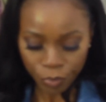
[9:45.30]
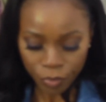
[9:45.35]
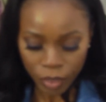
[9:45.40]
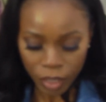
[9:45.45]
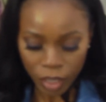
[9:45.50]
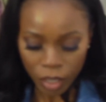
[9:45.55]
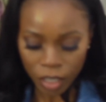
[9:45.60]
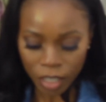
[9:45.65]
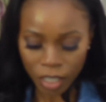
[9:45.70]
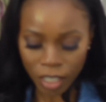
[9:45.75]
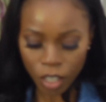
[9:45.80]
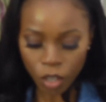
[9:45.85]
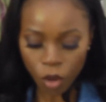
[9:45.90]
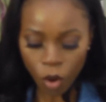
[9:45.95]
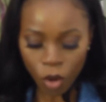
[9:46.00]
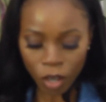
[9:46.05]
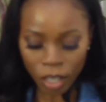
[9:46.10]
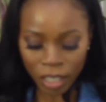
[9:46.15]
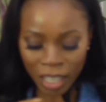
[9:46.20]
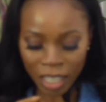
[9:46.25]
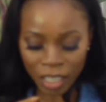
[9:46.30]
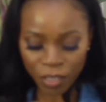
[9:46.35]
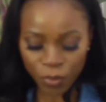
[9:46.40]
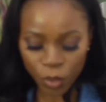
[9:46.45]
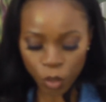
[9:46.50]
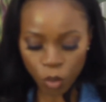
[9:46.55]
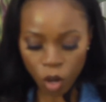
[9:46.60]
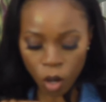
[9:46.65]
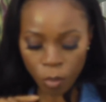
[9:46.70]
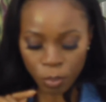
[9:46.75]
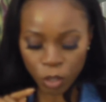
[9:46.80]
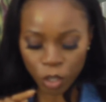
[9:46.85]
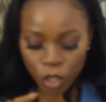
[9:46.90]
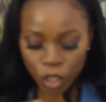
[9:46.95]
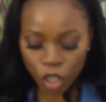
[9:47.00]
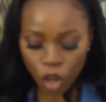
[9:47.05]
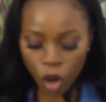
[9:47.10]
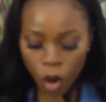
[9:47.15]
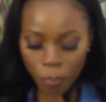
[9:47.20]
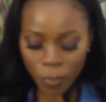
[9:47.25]
see organize view options,
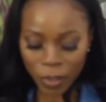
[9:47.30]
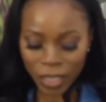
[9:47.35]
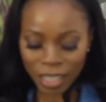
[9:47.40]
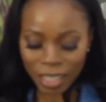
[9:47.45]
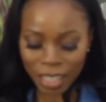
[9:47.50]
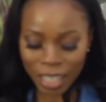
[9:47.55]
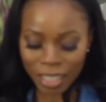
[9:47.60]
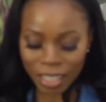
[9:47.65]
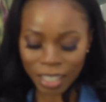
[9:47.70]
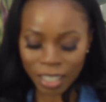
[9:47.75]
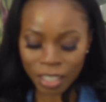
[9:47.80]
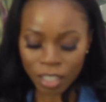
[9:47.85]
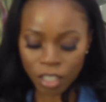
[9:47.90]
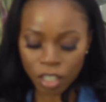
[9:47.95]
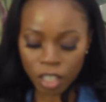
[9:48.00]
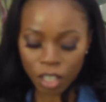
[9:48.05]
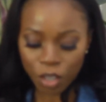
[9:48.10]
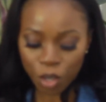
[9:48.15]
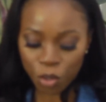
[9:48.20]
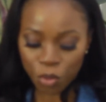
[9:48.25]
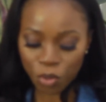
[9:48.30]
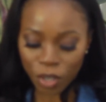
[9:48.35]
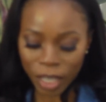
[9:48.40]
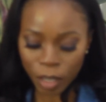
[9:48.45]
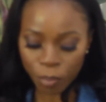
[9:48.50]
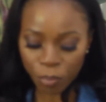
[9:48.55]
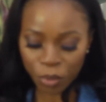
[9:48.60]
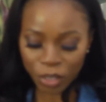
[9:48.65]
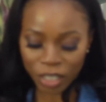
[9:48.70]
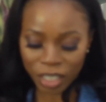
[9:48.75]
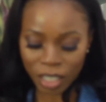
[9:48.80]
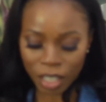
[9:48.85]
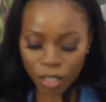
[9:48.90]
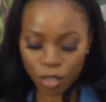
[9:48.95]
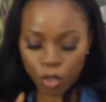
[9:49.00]
copy settings, create preset.